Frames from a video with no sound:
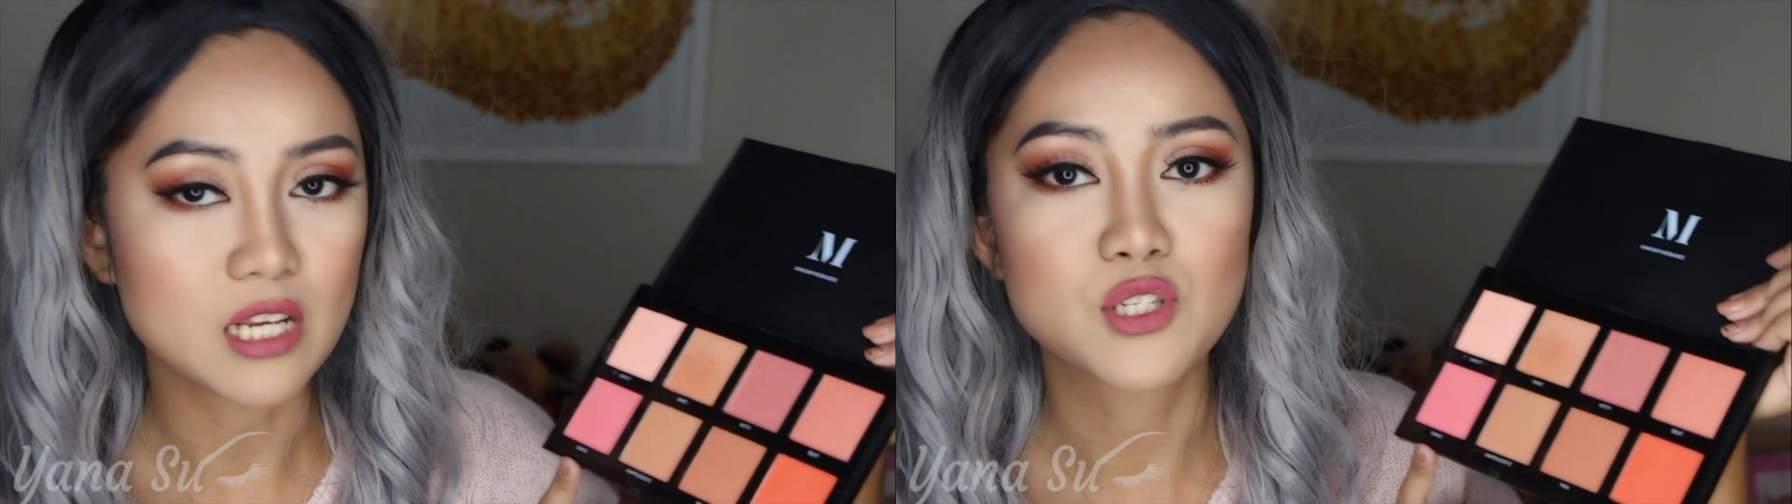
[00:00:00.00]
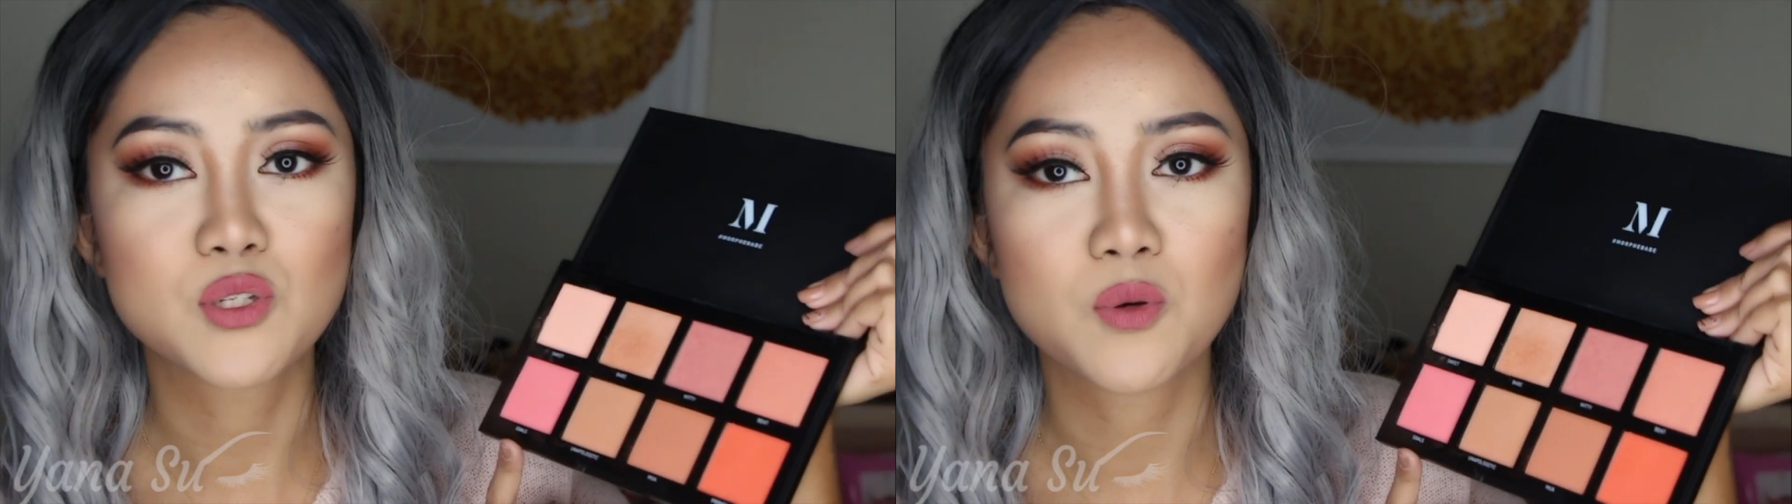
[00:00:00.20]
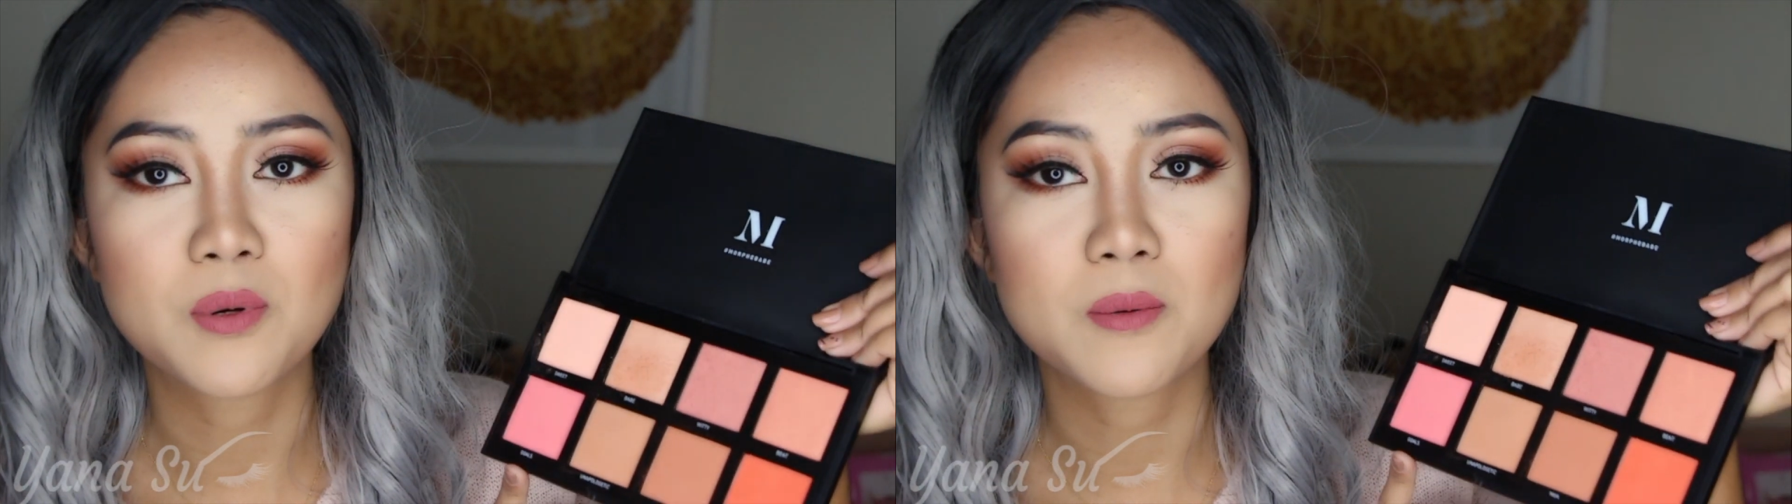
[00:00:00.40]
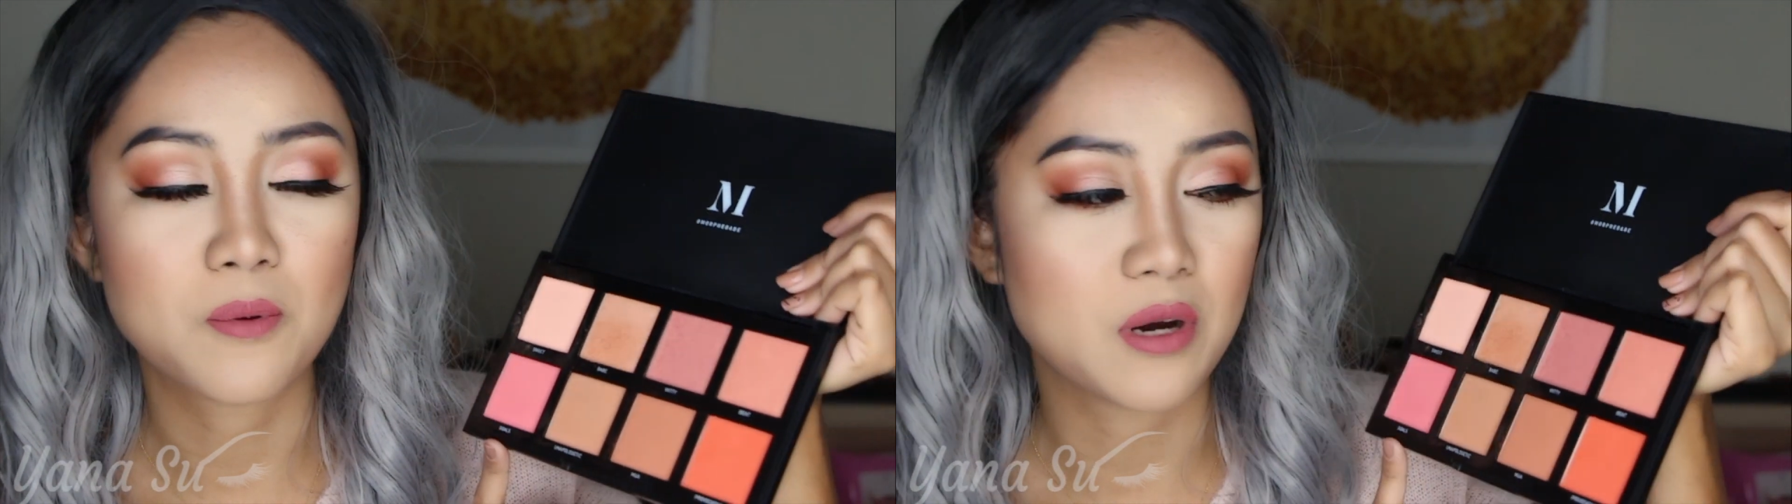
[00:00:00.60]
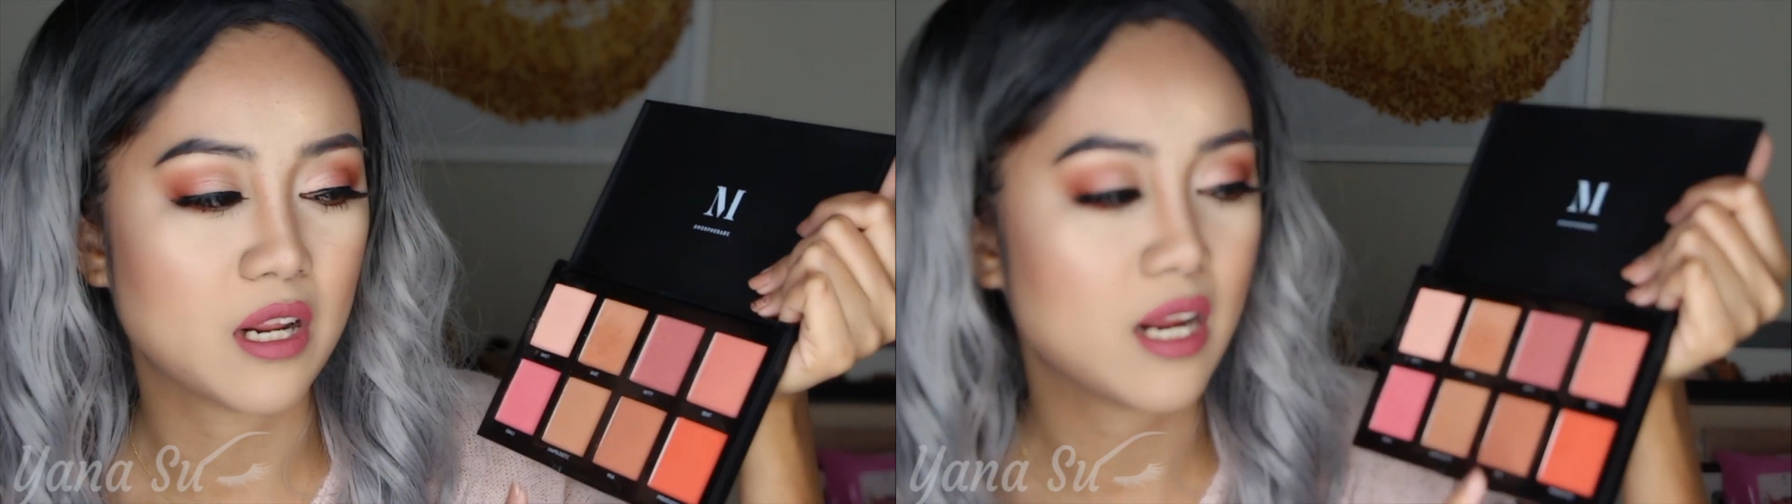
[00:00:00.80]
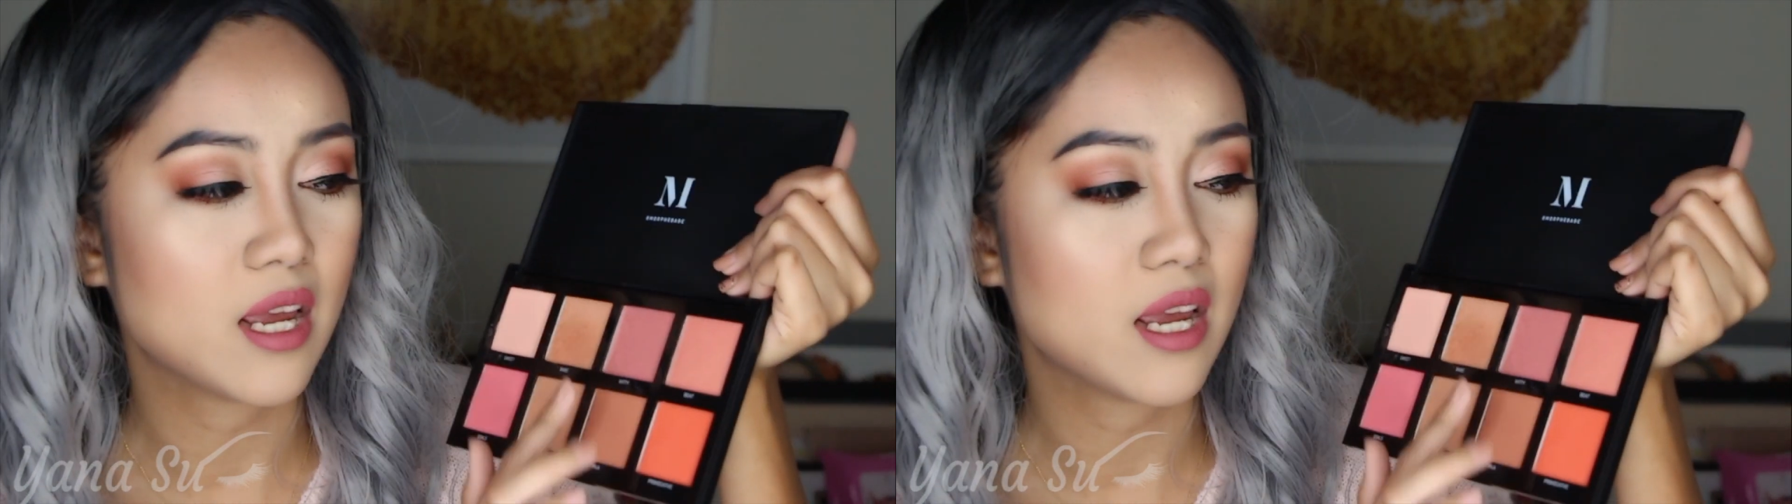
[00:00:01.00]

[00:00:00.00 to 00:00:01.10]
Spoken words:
super pretty,